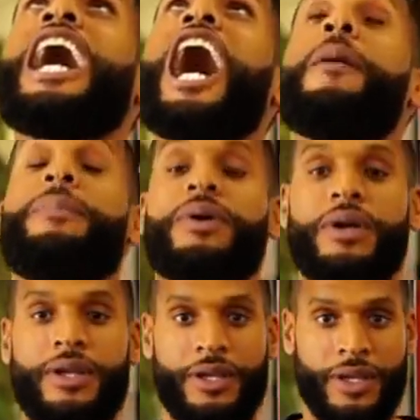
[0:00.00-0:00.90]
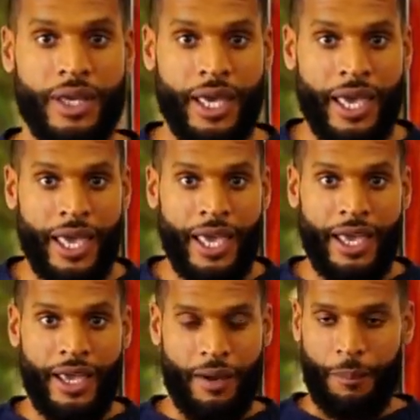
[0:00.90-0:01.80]
up.
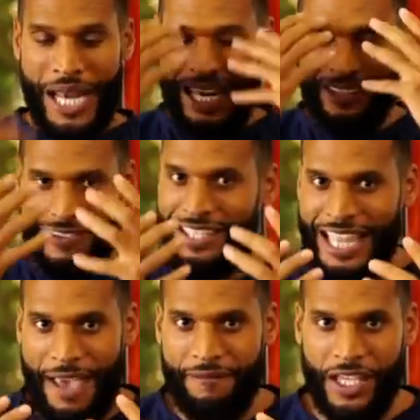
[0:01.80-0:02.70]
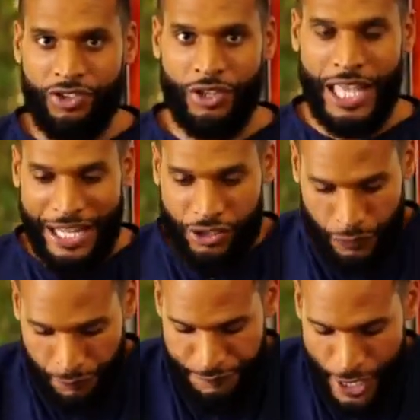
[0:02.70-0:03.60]
But I didn't see that visually. I just
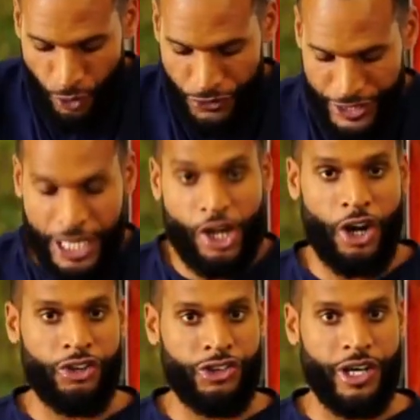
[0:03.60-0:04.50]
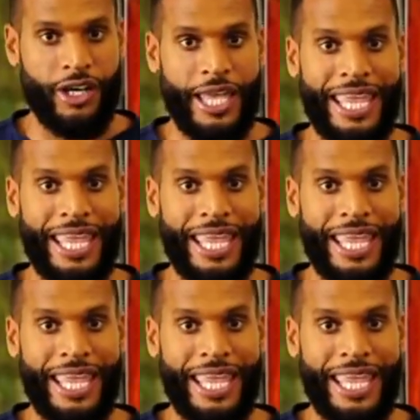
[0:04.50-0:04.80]
felt the inertia.